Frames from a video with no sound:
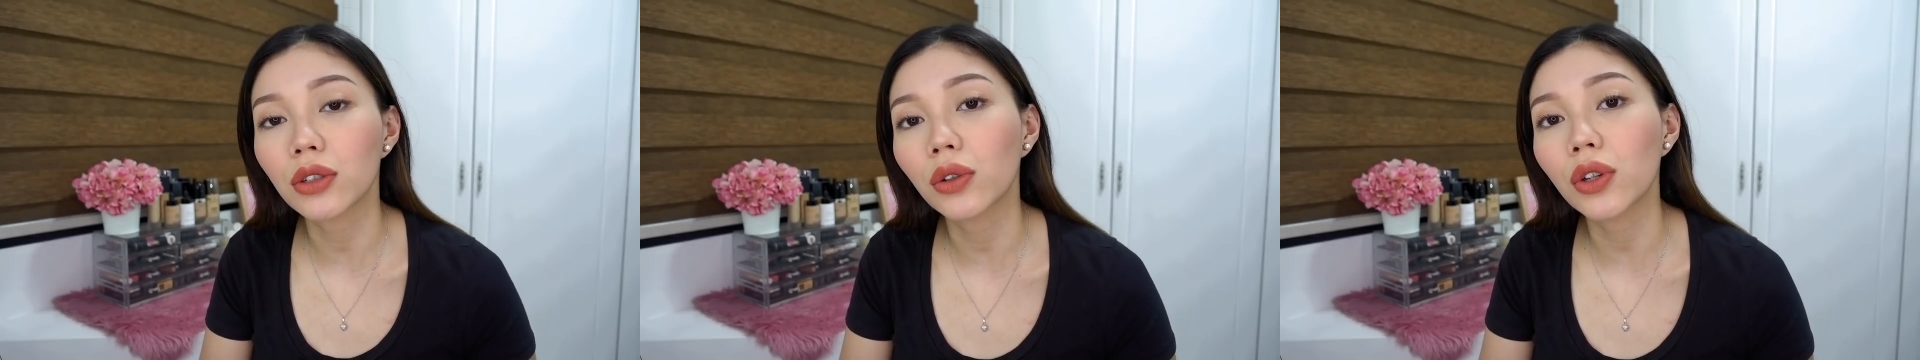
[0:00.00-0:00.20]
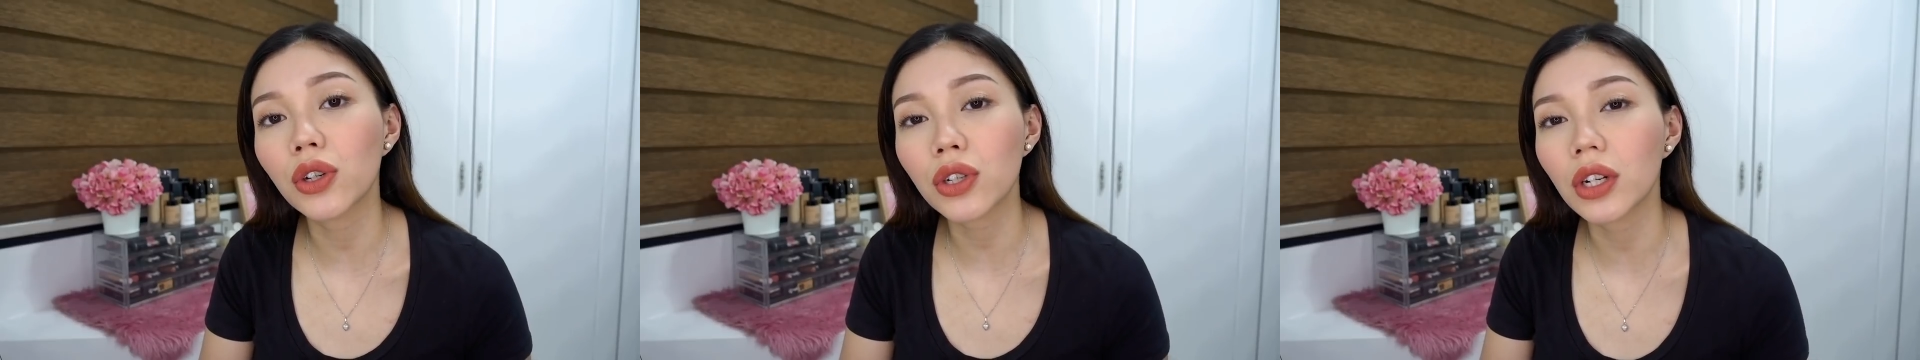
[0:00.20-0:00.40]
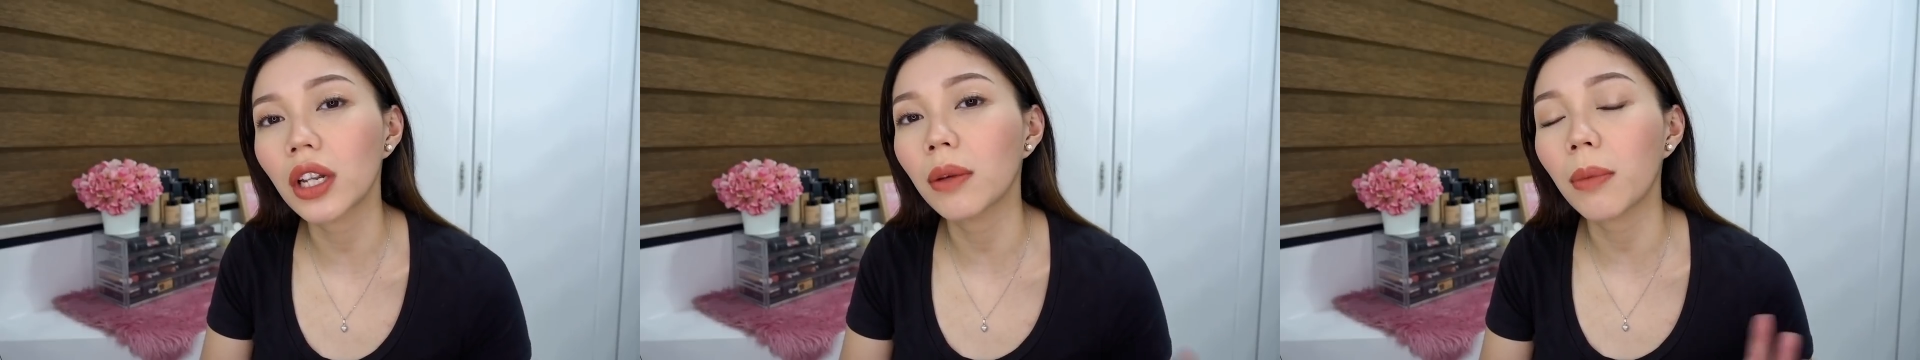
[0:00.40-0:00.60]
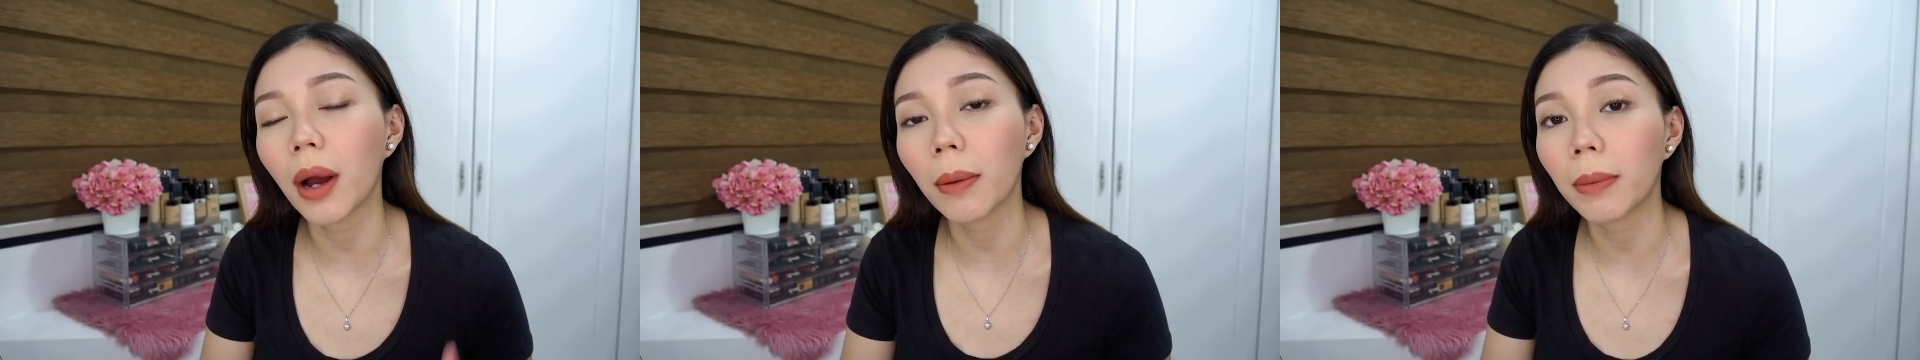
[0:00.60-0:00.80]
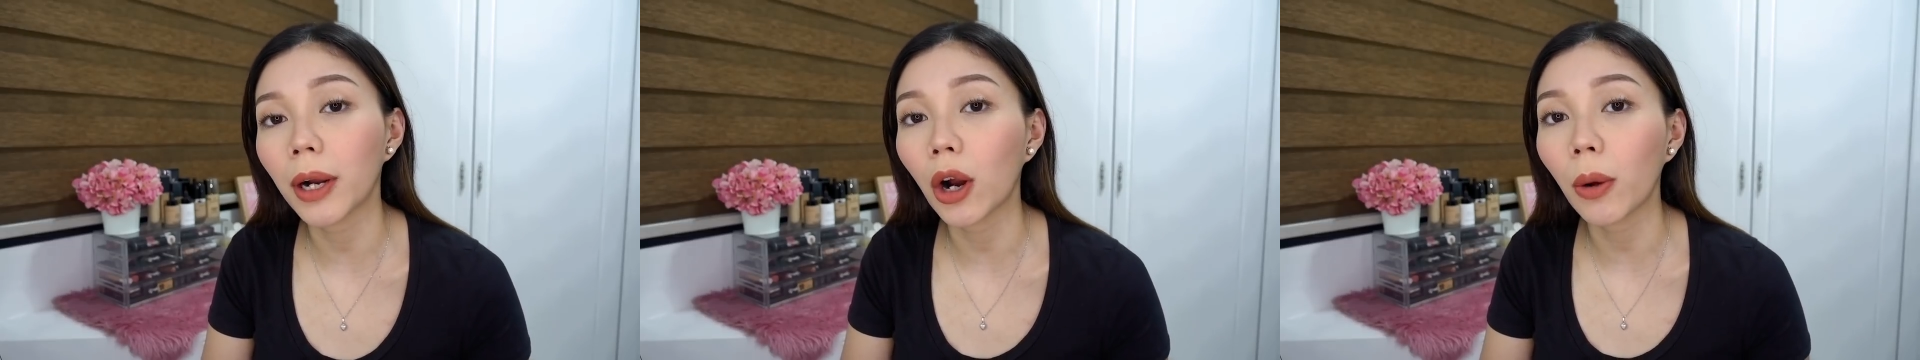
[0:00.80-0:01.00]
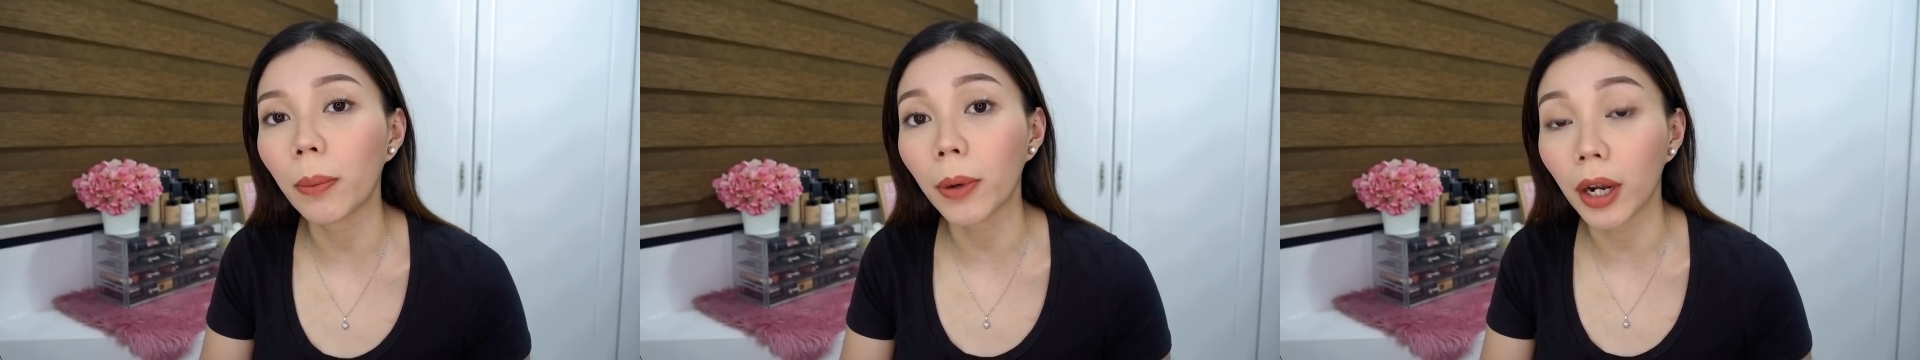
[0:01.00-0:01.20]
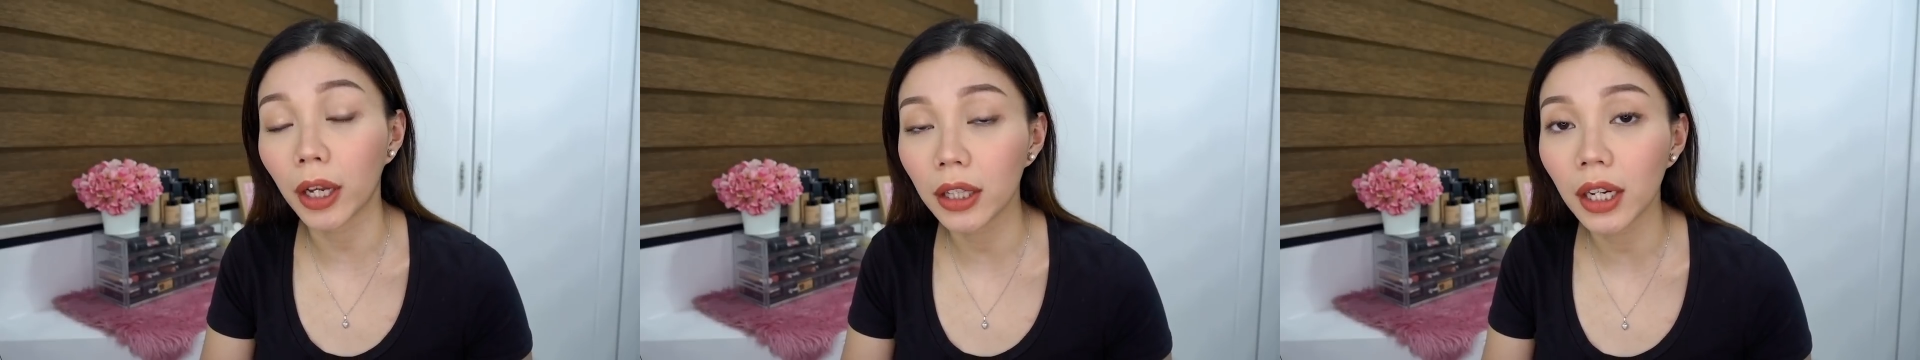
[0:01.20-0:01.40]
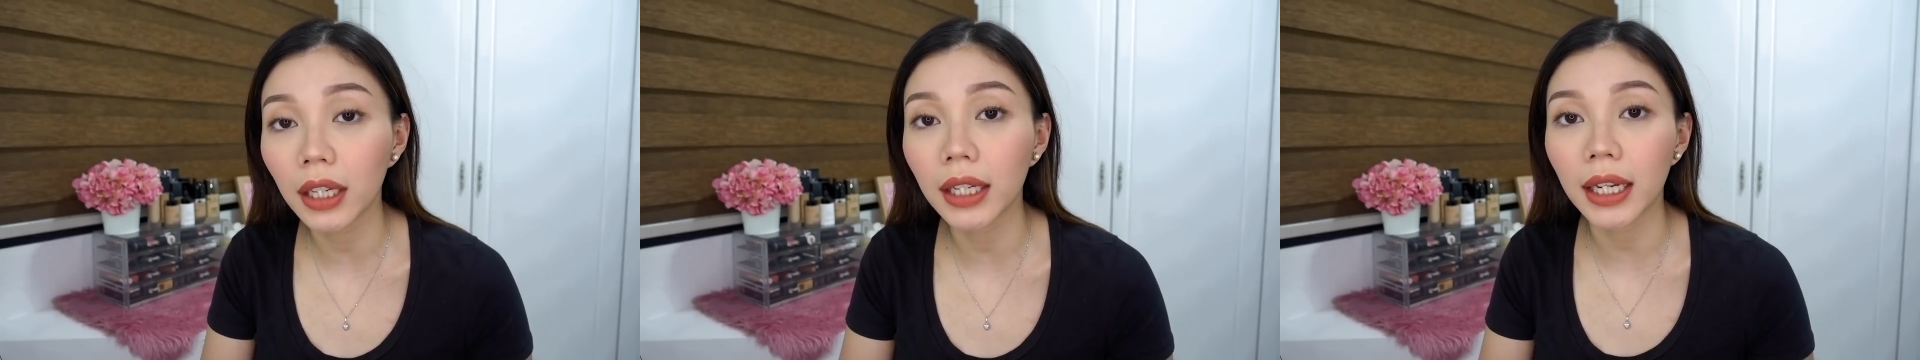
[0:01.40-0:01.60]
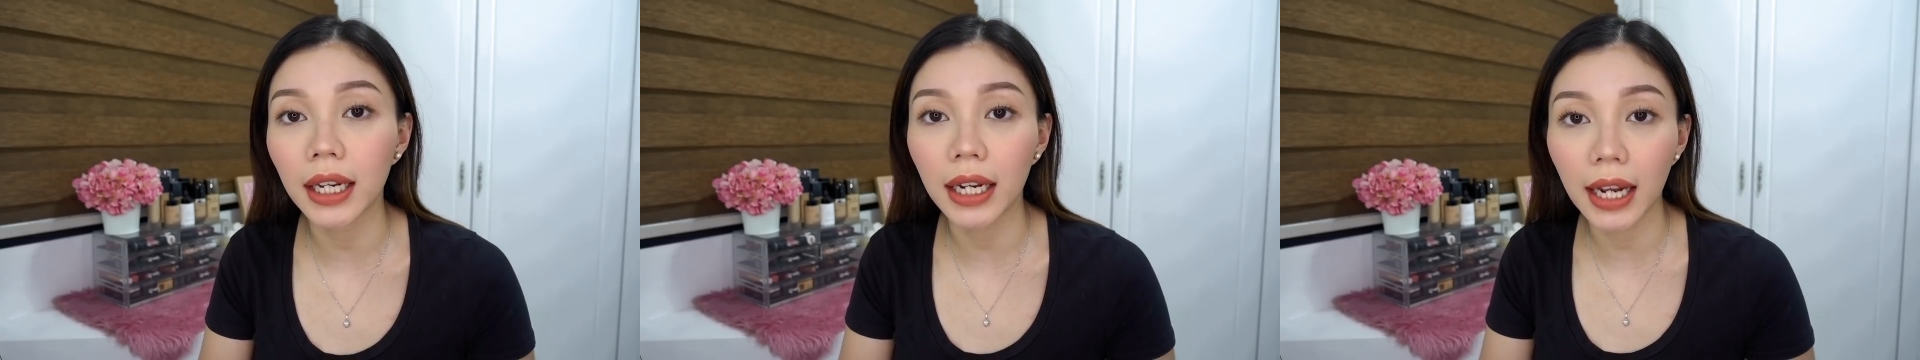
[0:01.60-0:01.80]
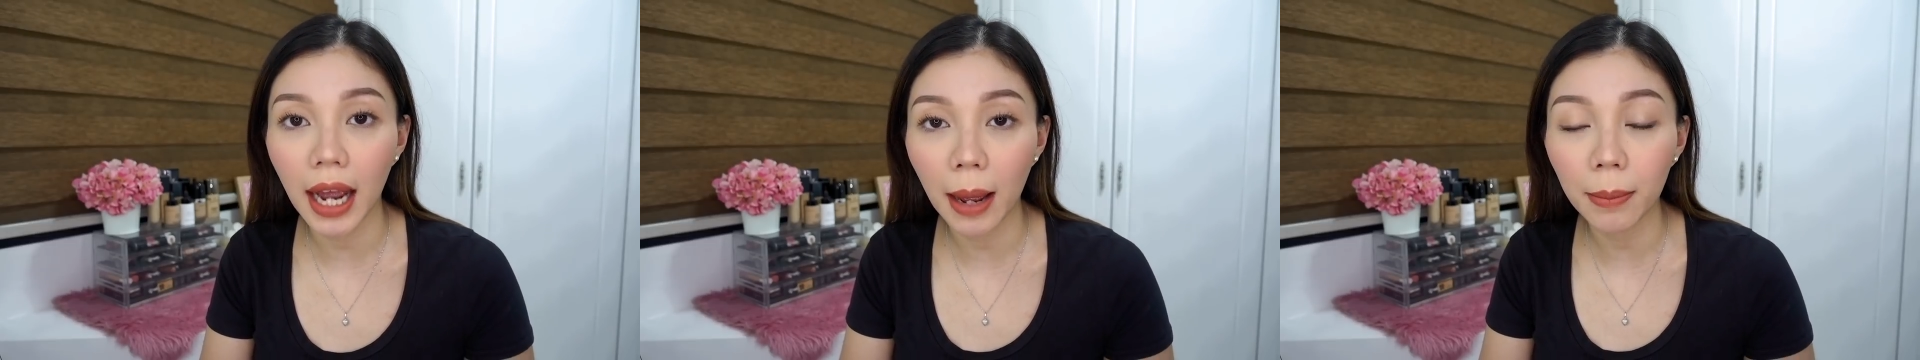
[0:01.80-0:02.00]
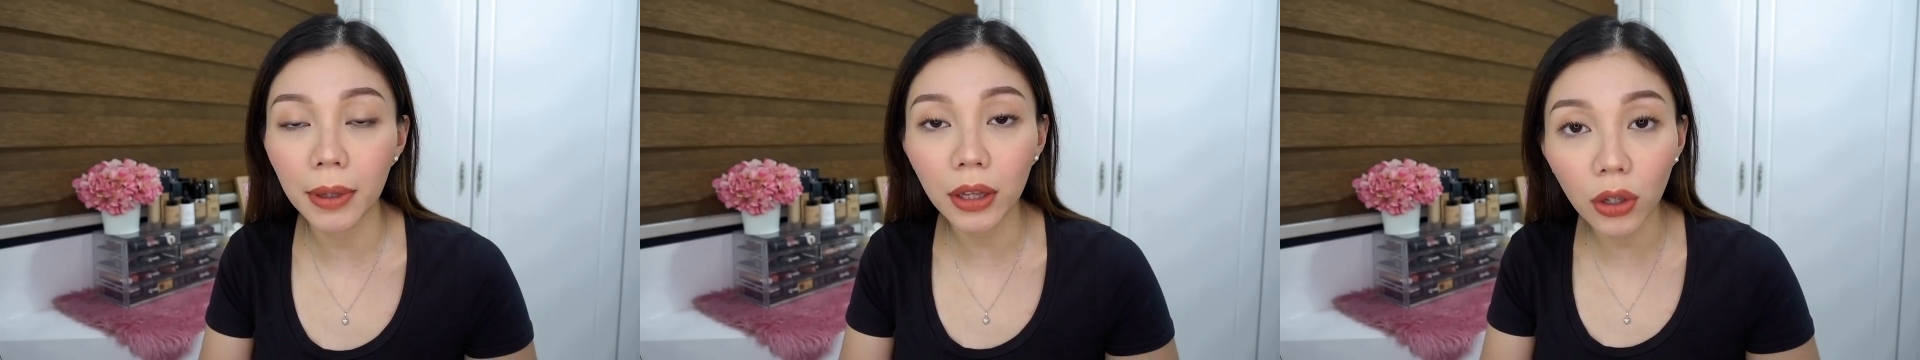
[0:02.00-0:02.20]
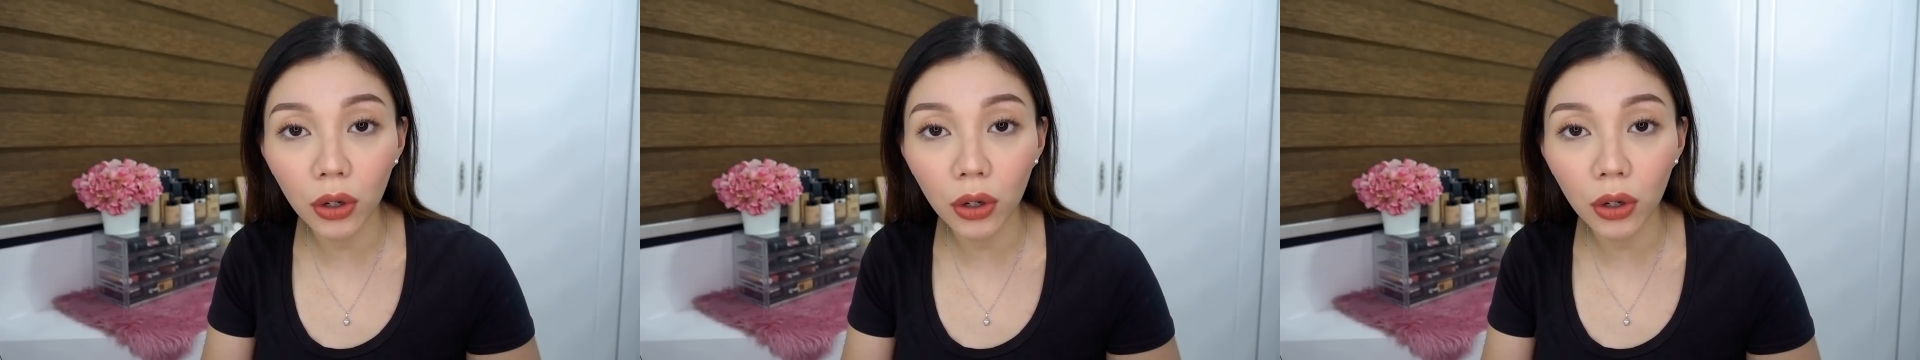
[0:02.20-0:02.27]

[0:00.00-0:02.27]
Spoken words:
So usually, yung mga brow product na ginagamit